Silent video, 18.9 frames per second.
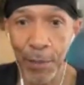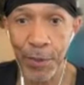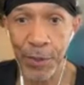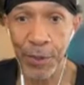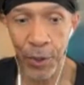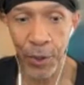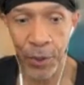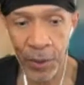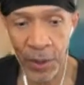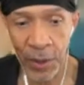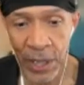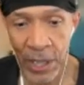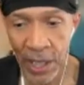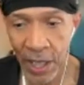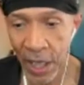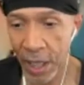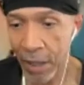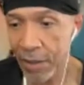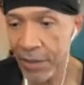So
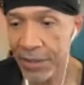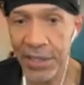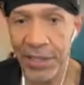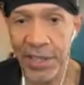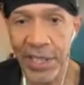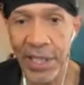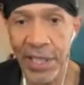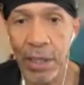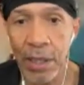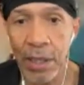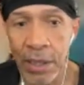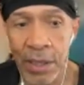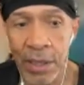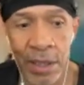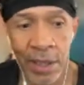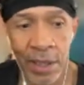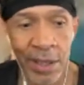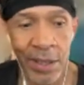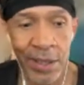I was this kid,
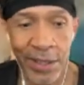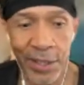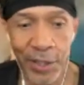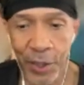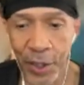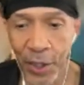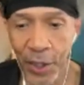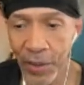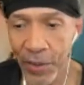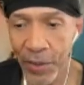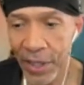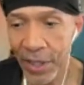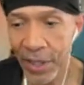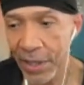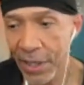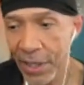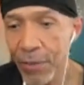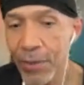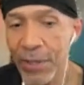
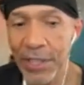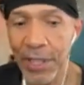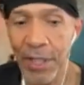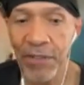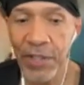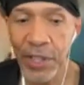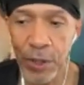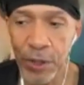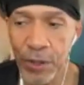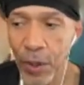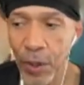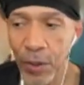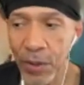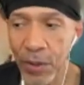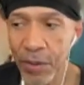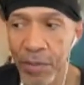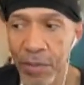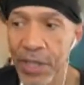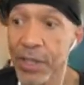that he was 7 years older
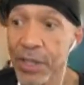than me.